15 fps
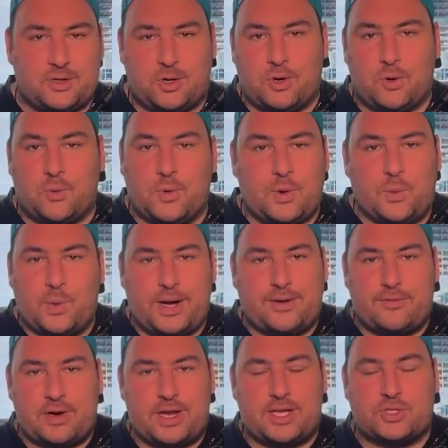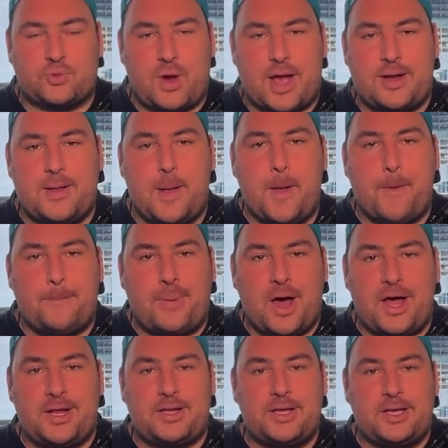or, or whatever it is, right?
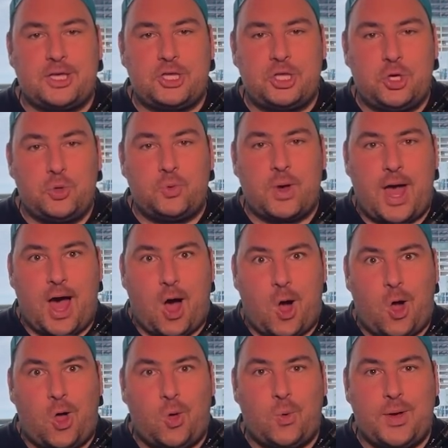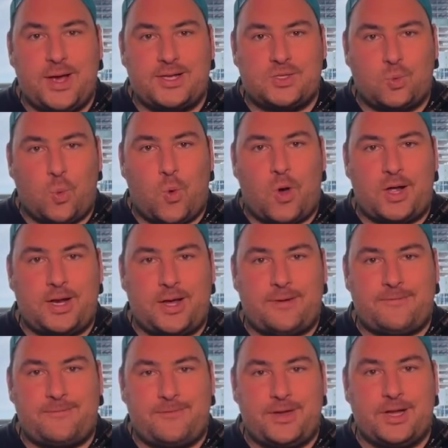But you always want
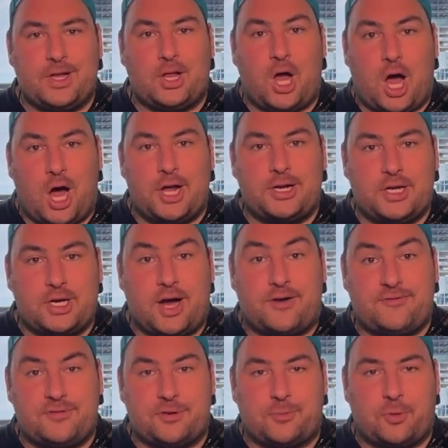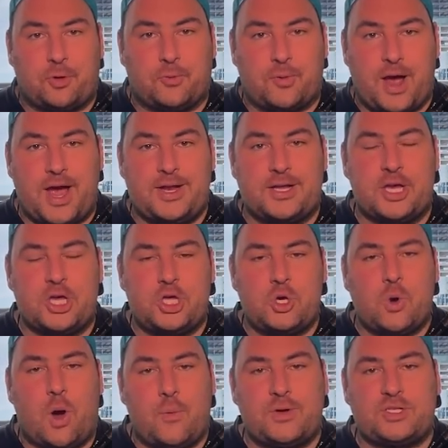to feel uncomfortable, right?
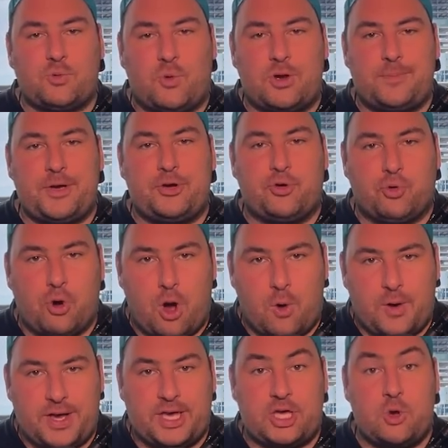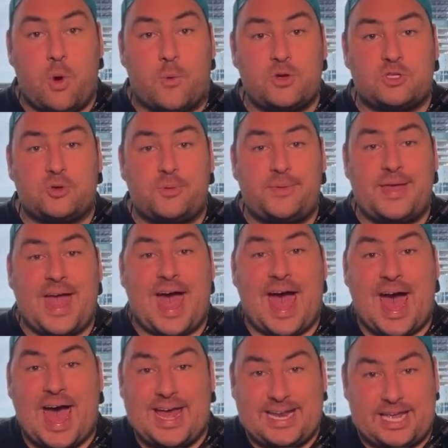You always want to be growing. You always want to be
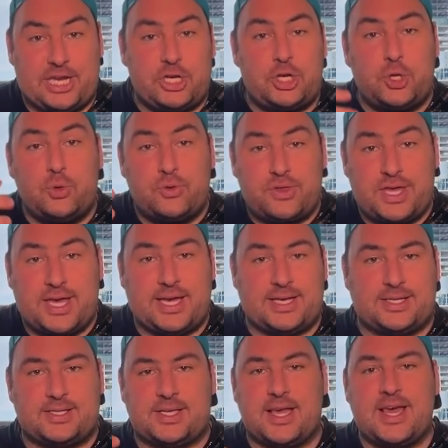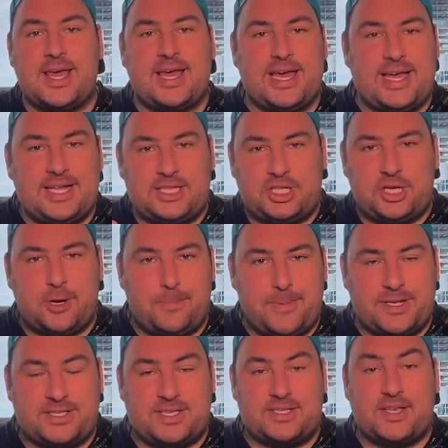adding new things into your
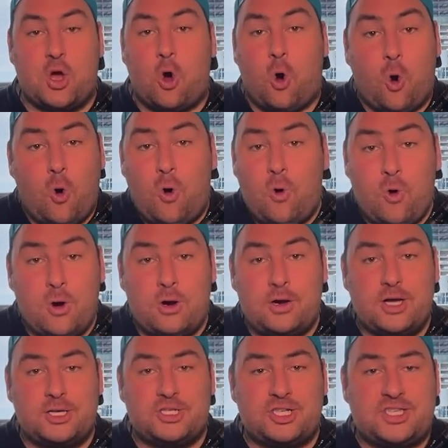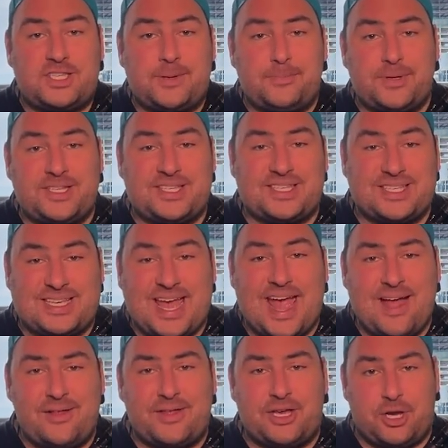business, or just simply
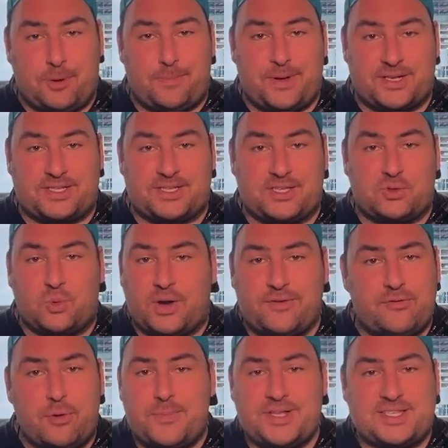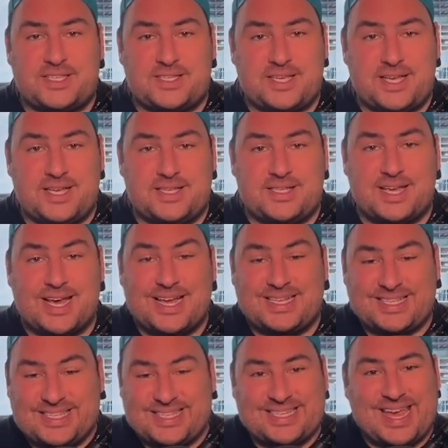scaling your business. Whatever your business is,
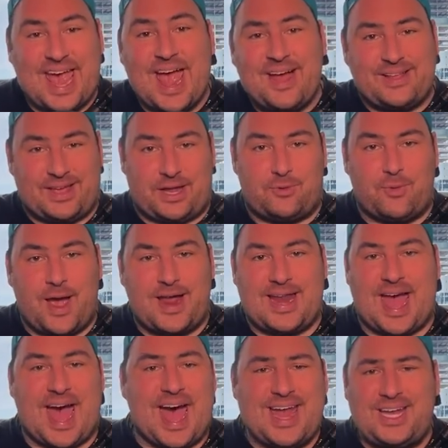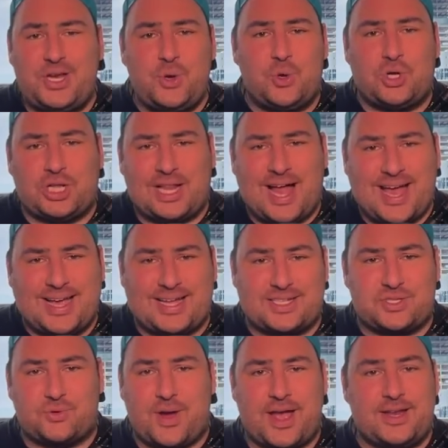scale it, right? Add new
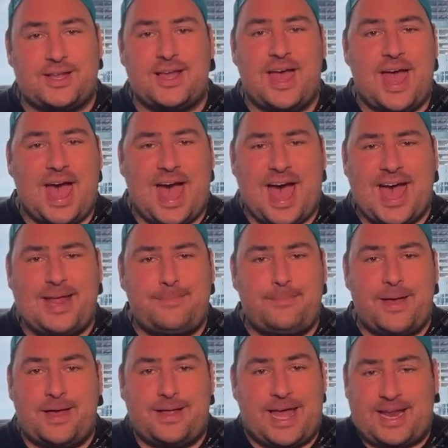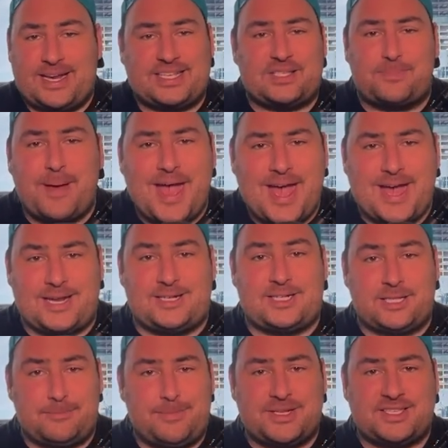clients, right? Add and expand
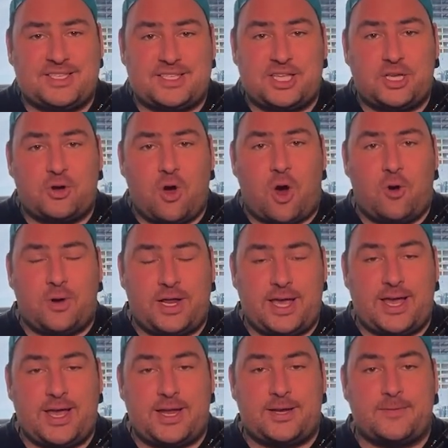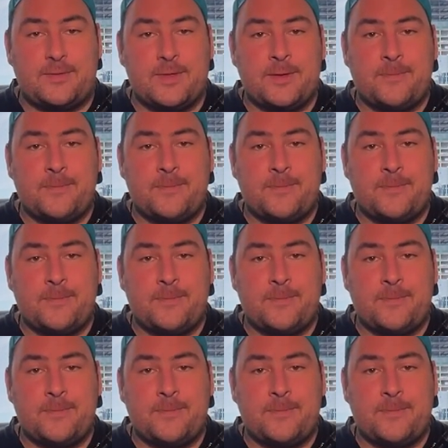to the business that you're already in.